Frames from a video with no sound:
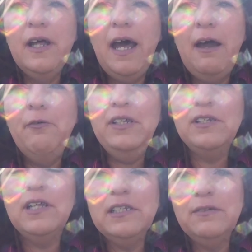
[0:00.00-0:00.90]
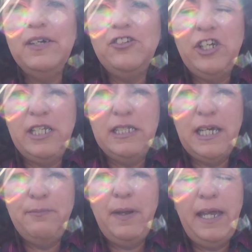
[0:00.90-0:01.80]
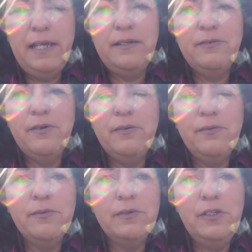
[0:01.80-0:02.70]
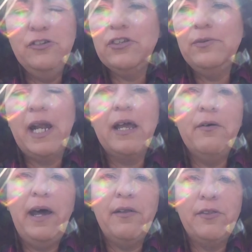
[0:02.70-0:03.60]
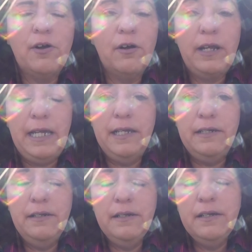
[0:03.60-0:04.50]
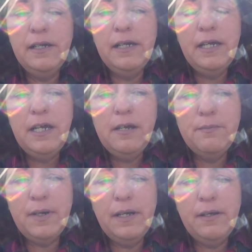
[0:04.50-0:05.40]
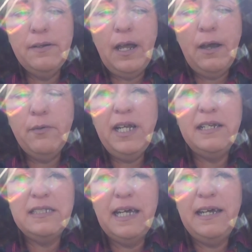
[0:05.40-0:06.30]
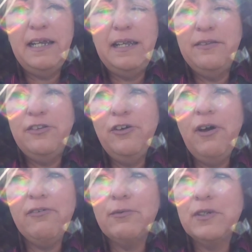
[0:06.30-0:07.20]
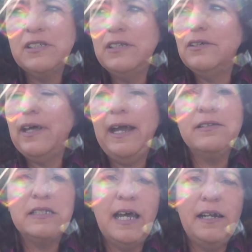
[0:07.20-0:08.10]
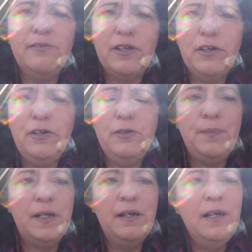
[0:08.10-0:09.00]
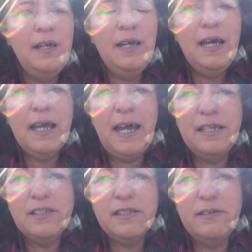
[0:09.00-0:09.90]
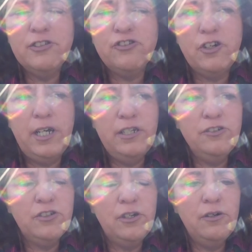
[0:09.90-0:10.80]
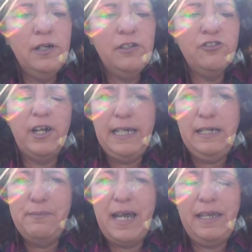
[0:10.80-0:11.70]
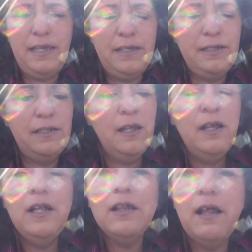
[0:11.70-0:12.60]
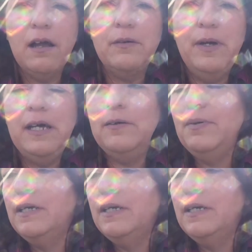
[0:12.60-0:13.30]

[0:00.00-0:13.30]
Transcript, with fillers: I went to lock the big chickens up and usually when I go out, they're already in. But I went outside and two of them were still outside of the coop and kind of thought that was strange. So I was trying to get them back in and lock them up.